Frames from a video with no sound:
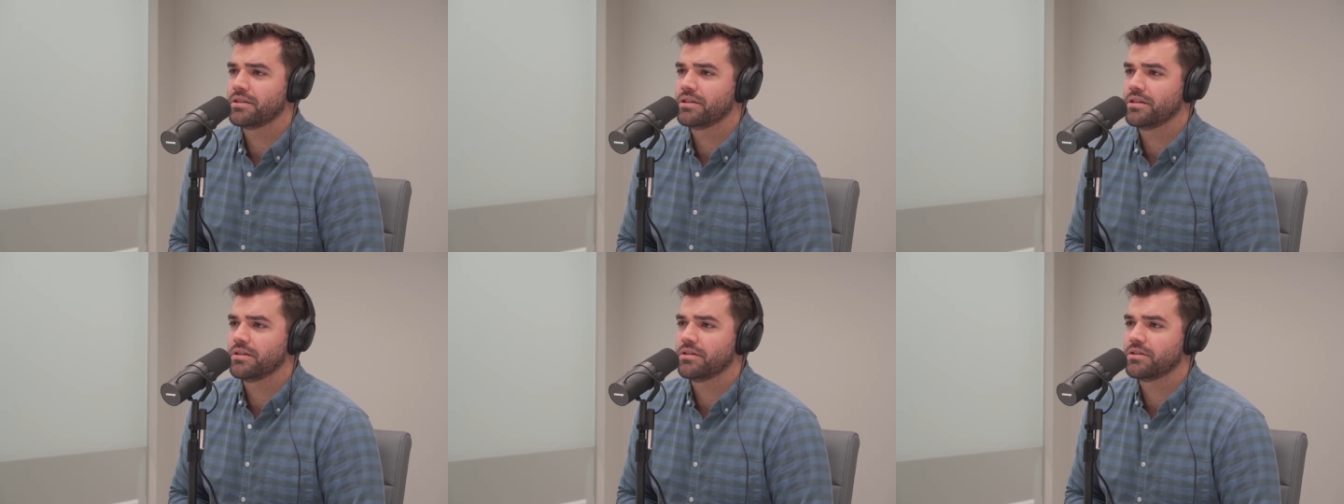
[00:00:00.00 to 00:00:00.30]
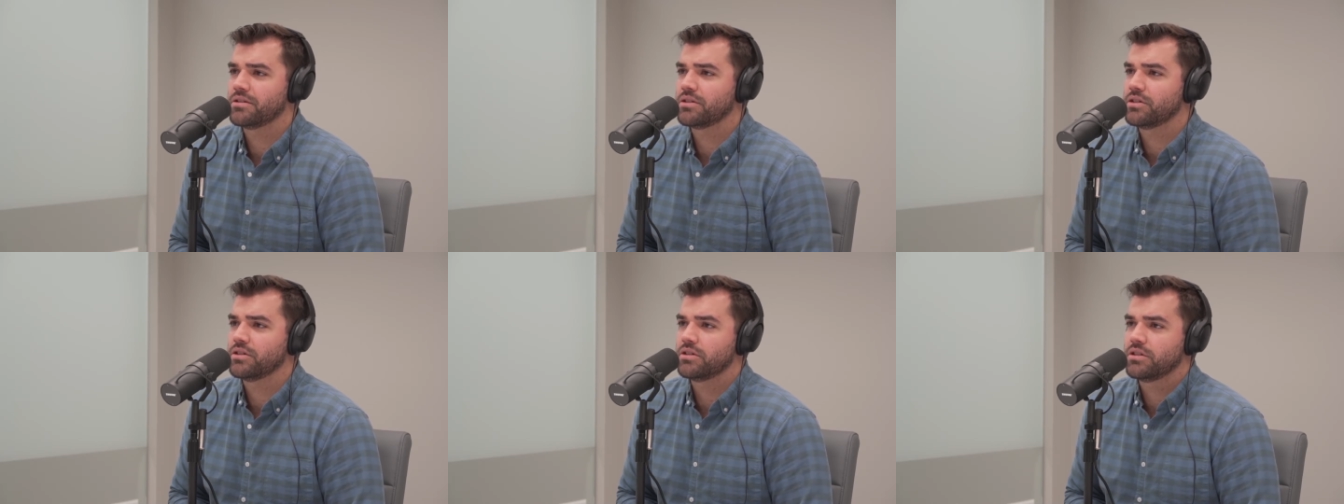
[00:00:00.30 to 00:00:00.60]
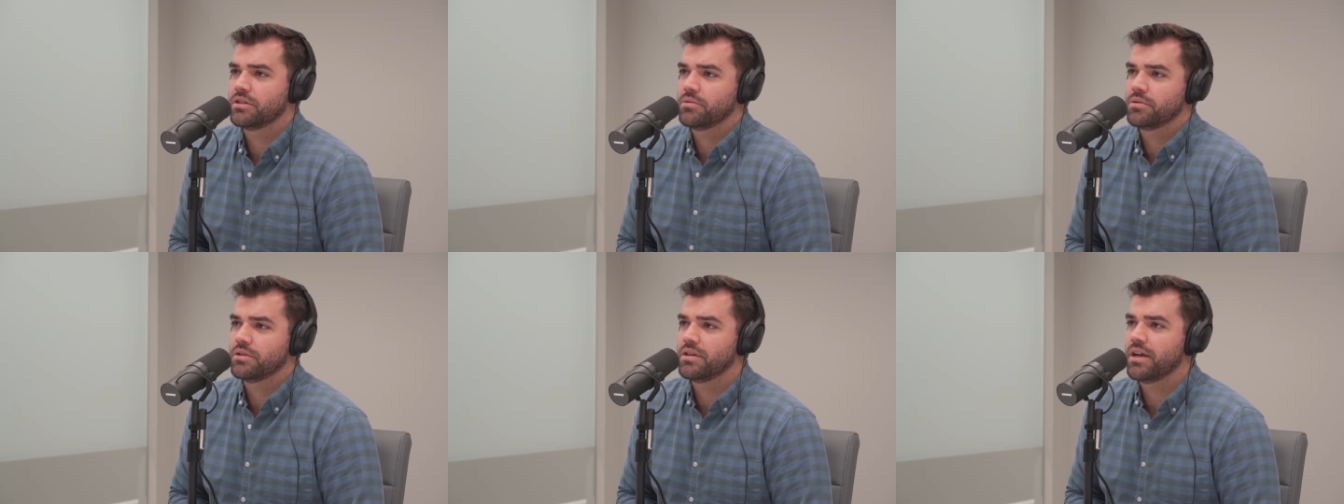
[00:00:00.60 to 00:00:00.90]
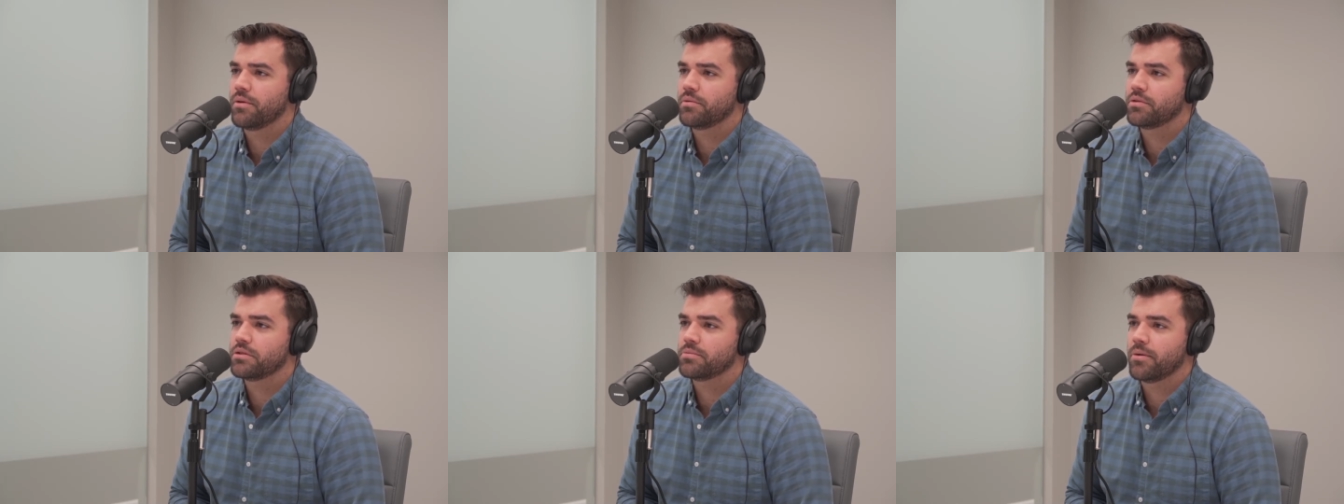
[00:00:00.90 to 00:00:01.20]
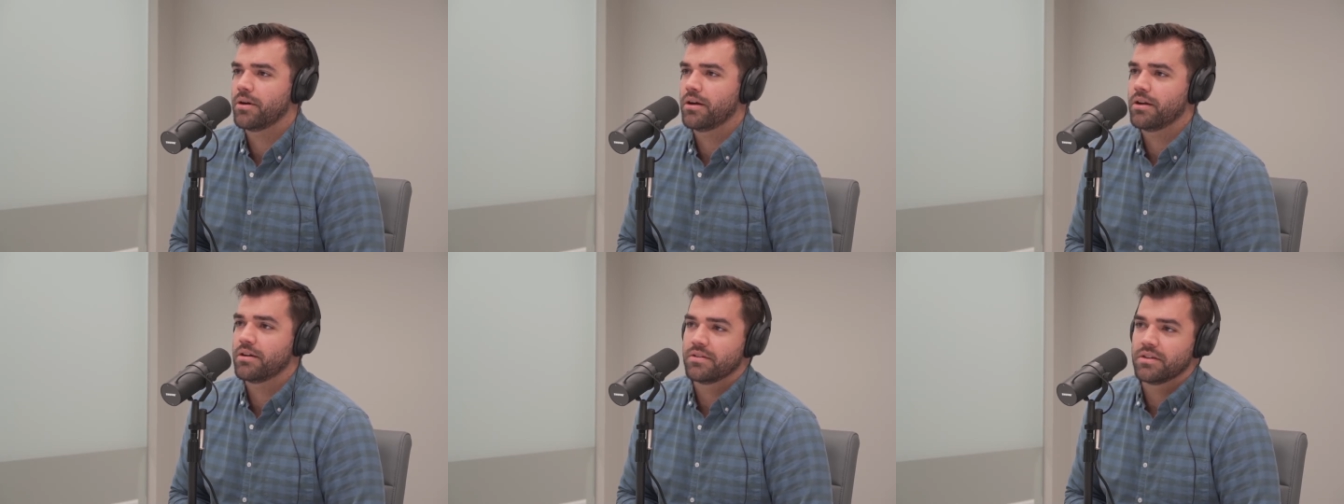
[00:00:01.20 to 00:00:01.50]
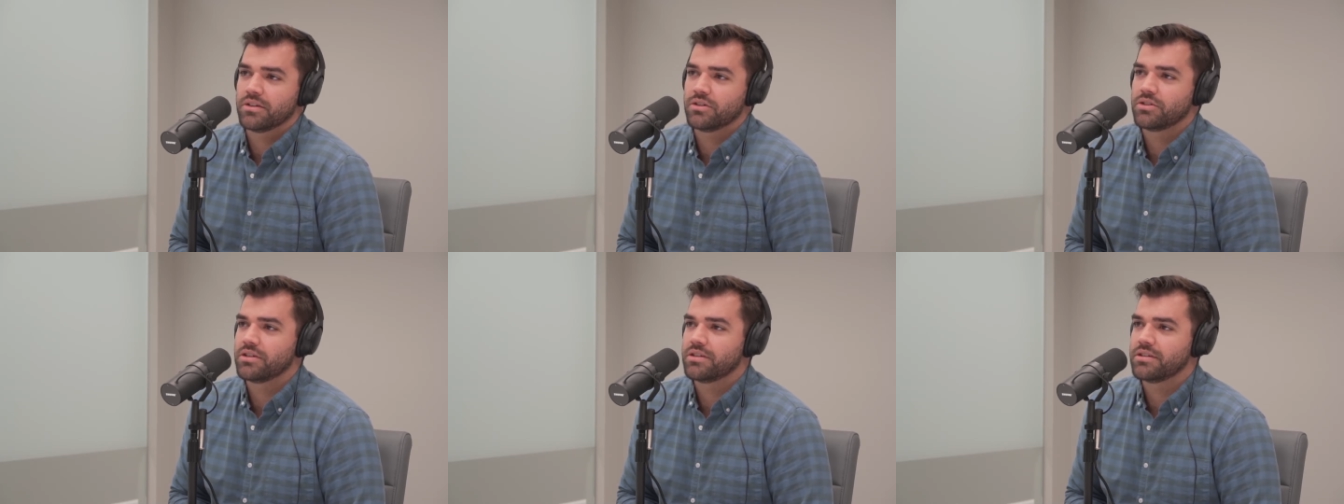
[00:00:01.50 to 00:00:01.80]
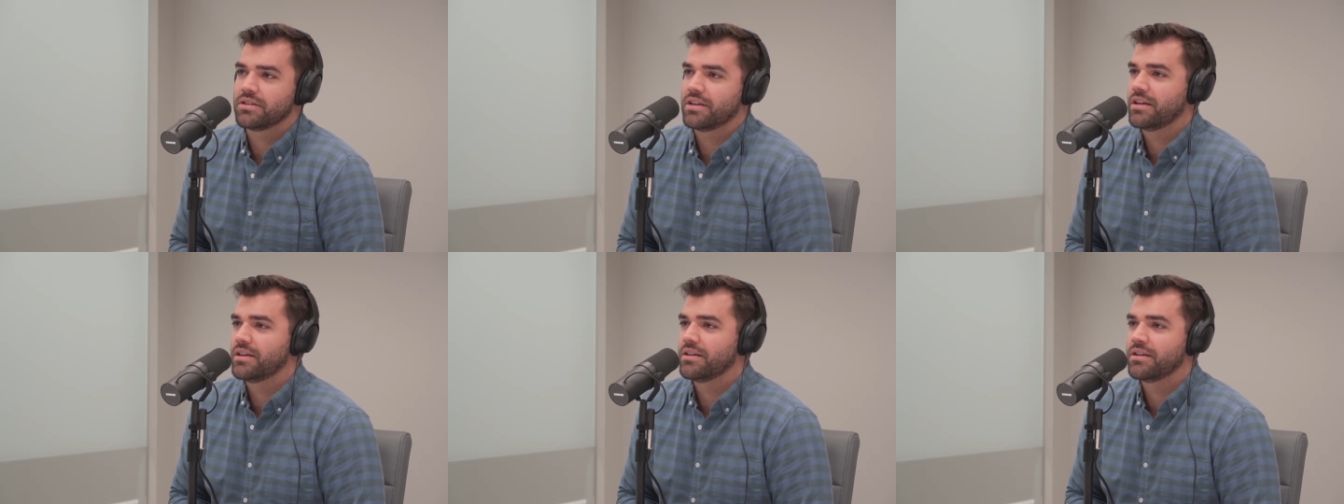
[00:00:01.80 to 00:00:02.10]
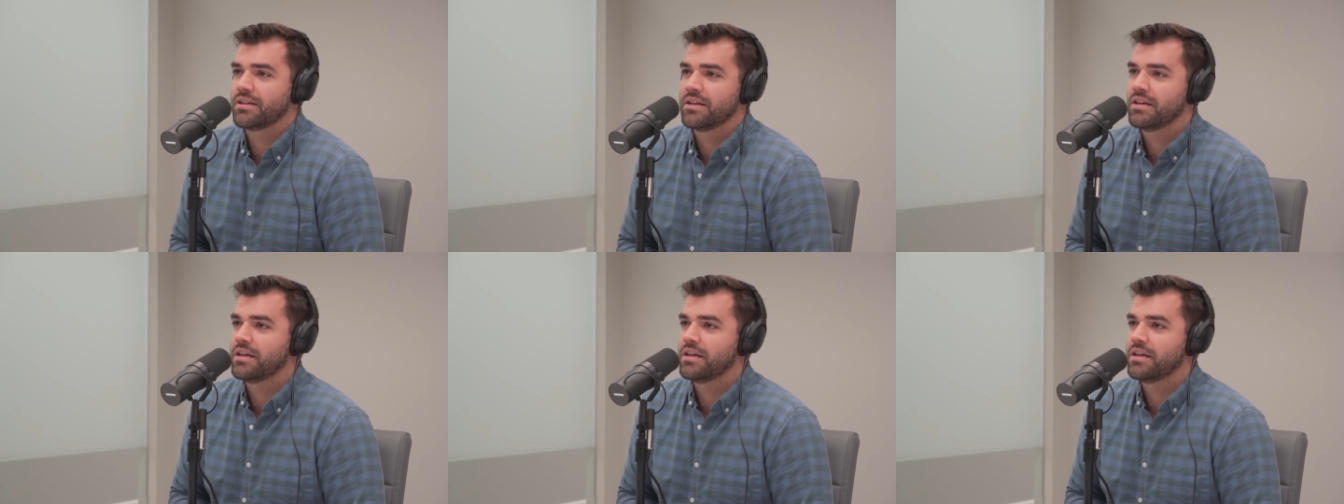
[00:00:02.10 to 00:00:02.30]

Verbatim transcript: You know, because she would not respond. And then she'd say,